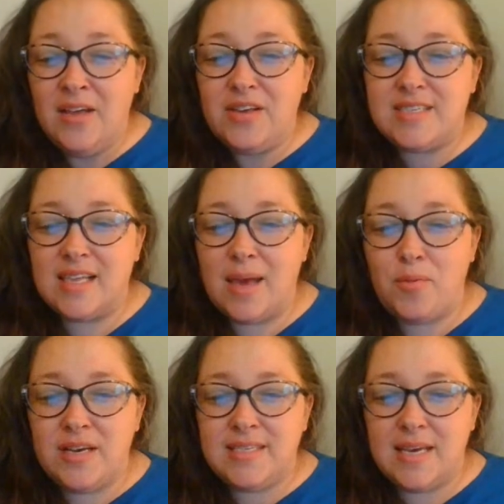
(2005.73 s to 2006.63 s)
The
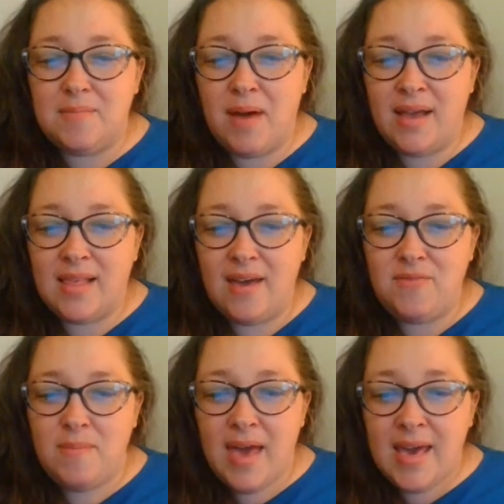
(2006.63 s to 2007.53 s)
celebrities in my life,
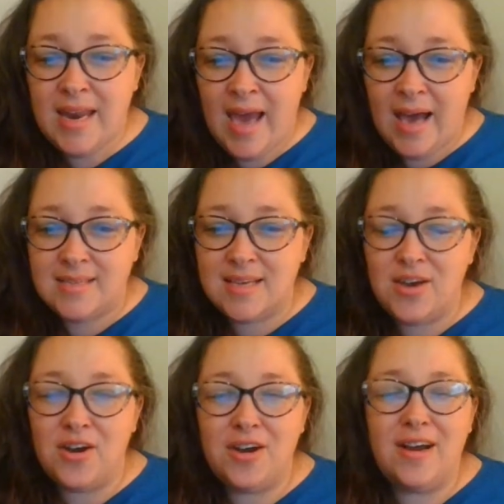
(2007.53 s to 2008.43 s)
Megan
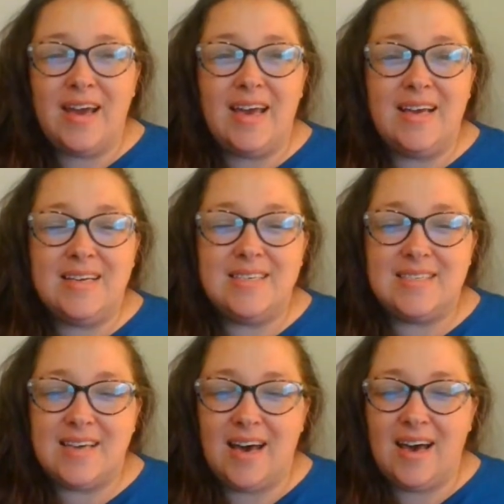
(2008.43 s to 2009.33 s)
Hassinger
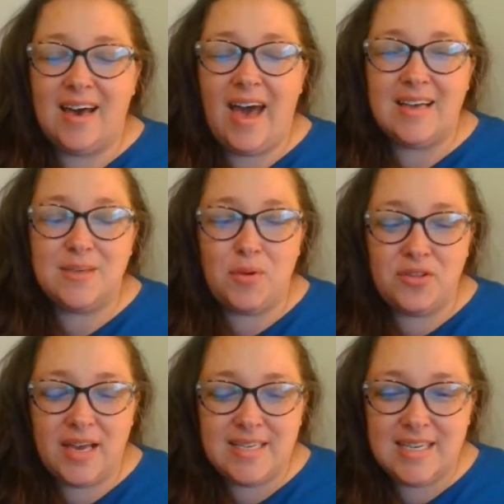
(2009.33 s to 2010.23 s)
has a
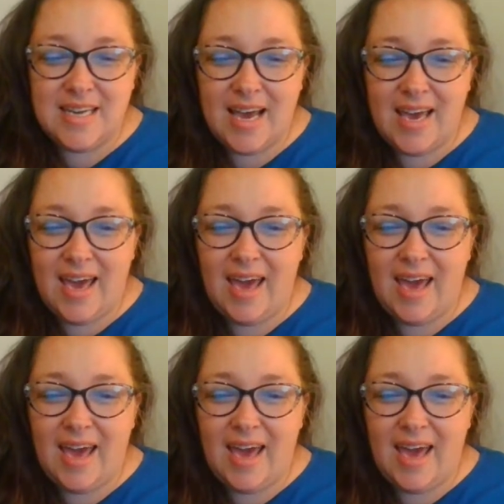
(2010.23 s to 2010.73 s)
birthday today,